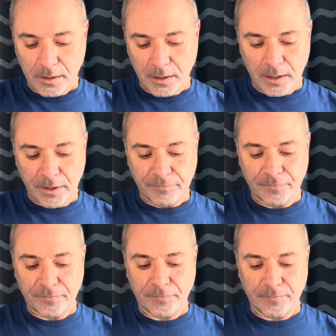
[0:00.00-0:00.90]

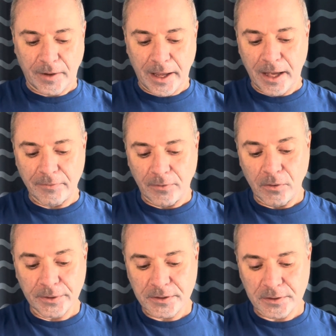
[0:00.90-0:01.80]
if I have a
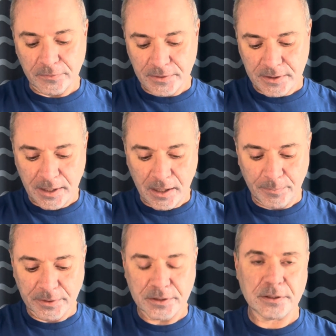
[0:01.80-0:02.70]
honing service and how
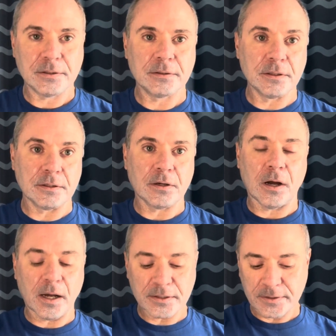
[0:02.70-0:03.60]
much does it
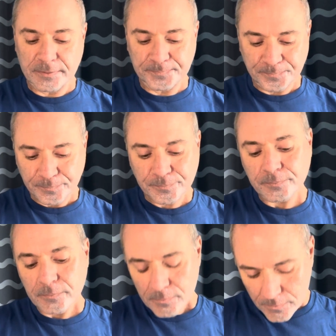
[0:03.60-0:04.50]
cost.
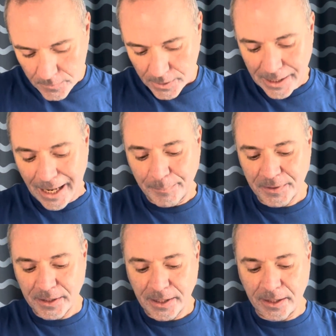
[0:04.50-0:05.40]
It happened
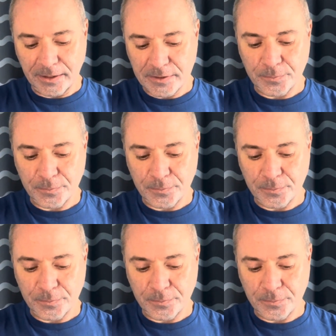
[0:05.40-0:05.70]
again this